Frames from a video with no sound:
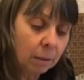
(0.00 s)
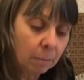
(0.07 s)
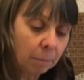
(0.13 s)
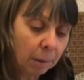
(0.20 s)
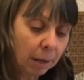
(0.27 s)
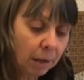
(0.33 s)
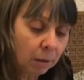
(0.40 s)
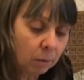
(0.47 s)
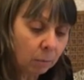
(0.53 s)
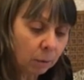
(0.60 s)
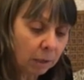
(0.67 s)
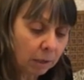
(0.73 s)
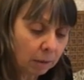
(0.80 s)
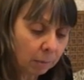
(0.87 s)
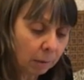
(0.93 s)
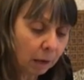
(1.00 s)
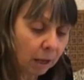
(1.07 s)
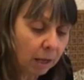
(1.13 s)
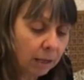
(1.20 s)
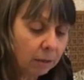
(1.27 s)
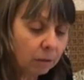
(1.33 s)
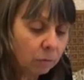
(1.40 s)
but we can
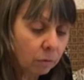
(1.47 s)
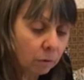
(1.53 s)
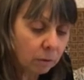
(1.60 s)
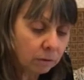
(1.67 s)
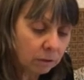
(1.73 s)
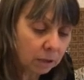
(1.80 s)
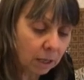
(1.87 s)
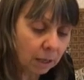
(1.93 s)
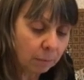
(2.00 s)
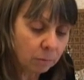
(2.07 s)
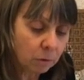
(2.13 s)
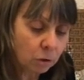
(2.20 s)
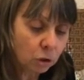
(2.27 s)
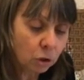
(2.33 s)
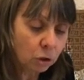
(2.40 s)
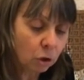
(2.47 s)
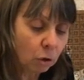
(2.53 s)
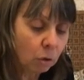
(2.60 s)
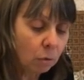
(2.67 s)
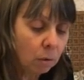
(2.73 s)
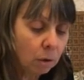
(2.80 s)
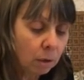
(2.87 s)
line the rods up to
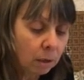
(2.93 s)
show